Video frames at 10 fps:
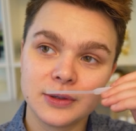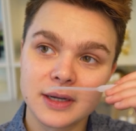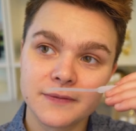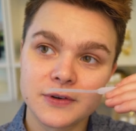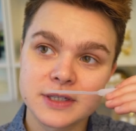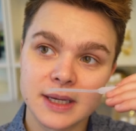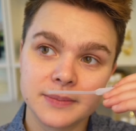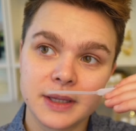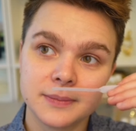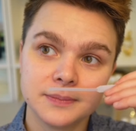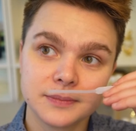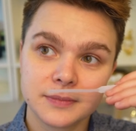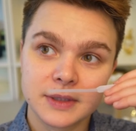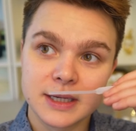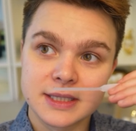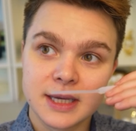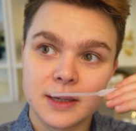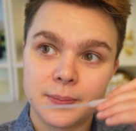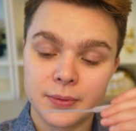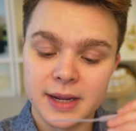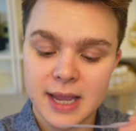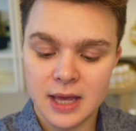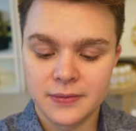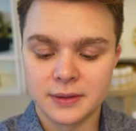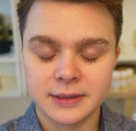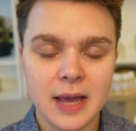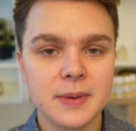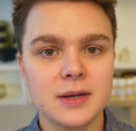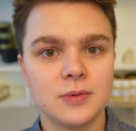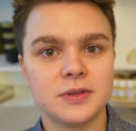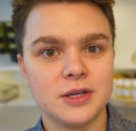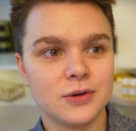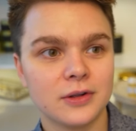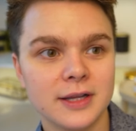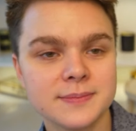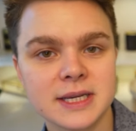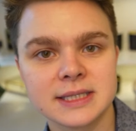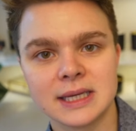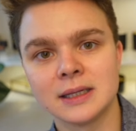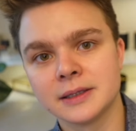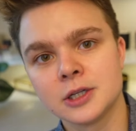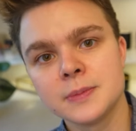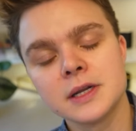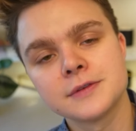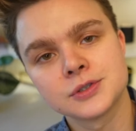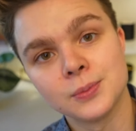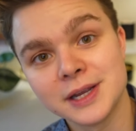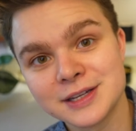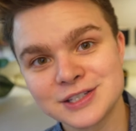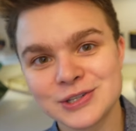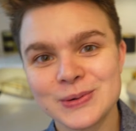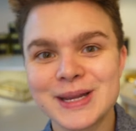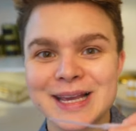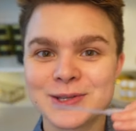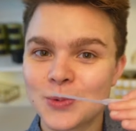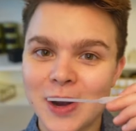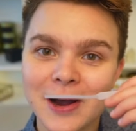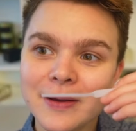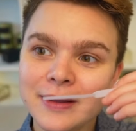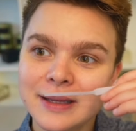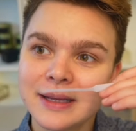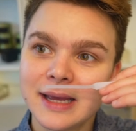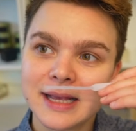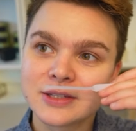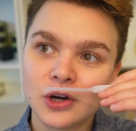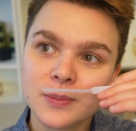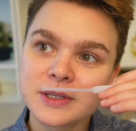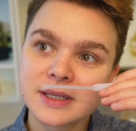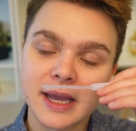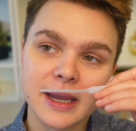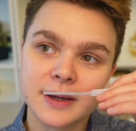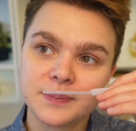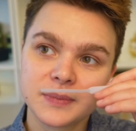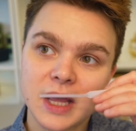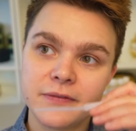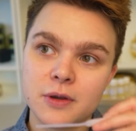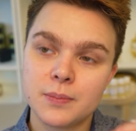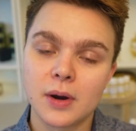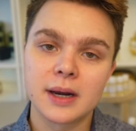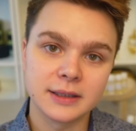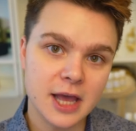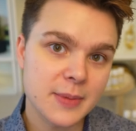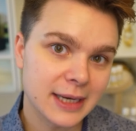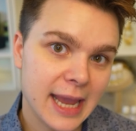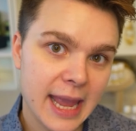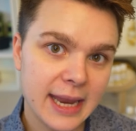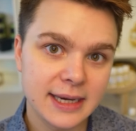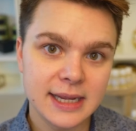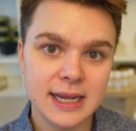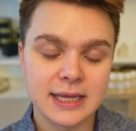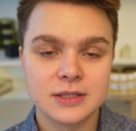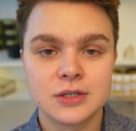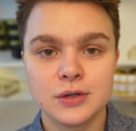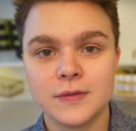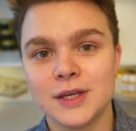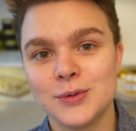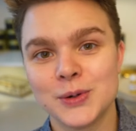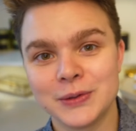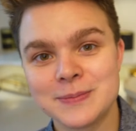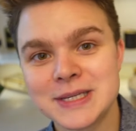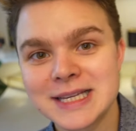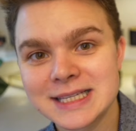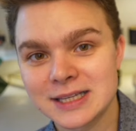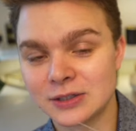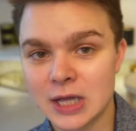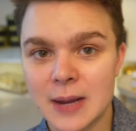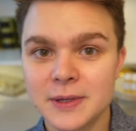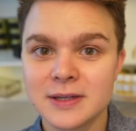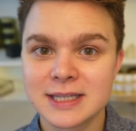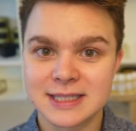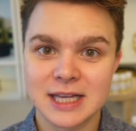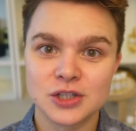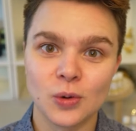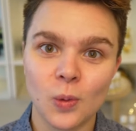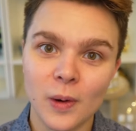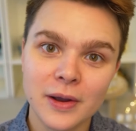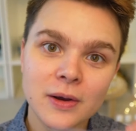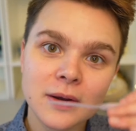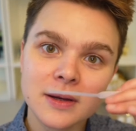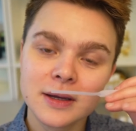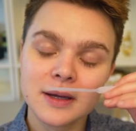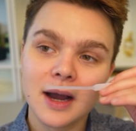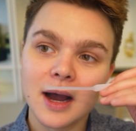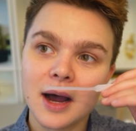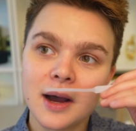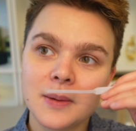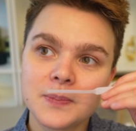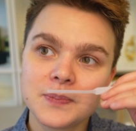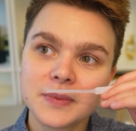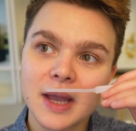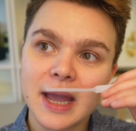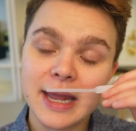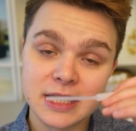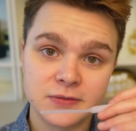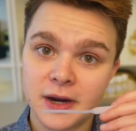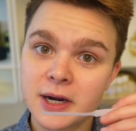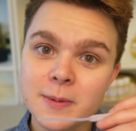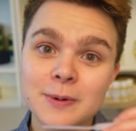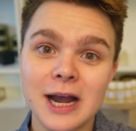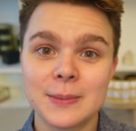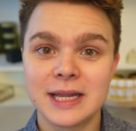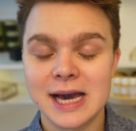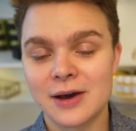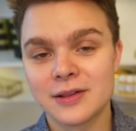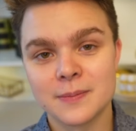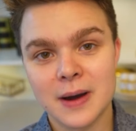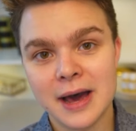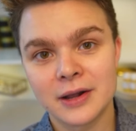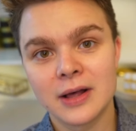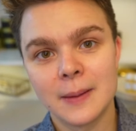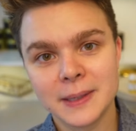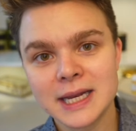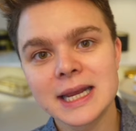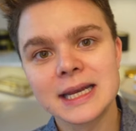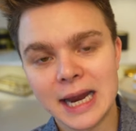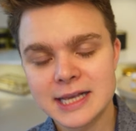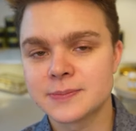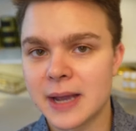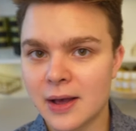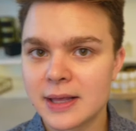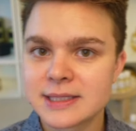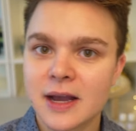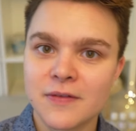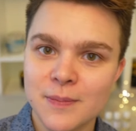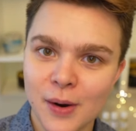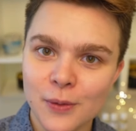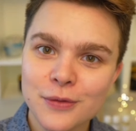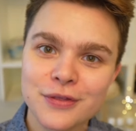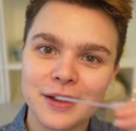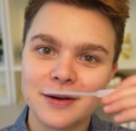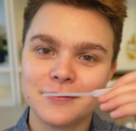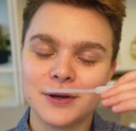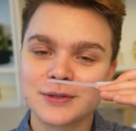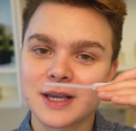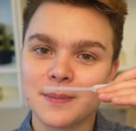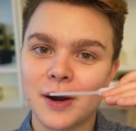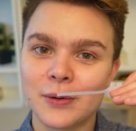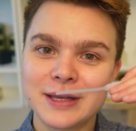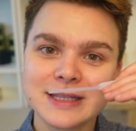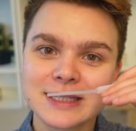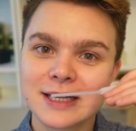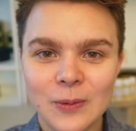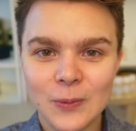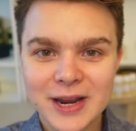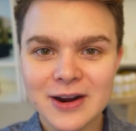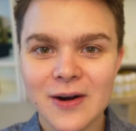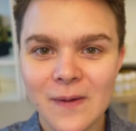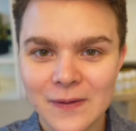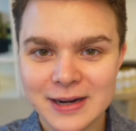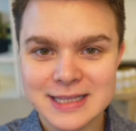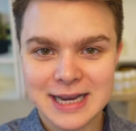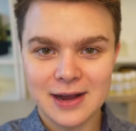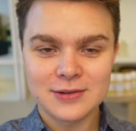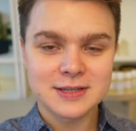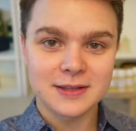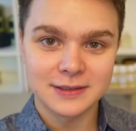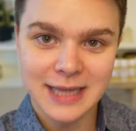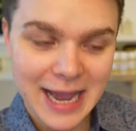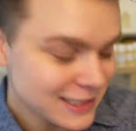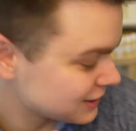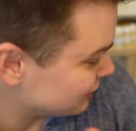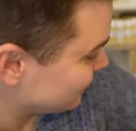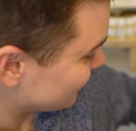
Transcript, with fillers: looking for something that is gonna bring in the lemon with the eucalyptus and a little bit of sweetness to it as well, it's almost like if you brought a lemon candy into the eucalyptus globulus essential oil, um, and it's very prominent out of the bottle. I'm getting a nice balance of both of those components. We are already down to the last two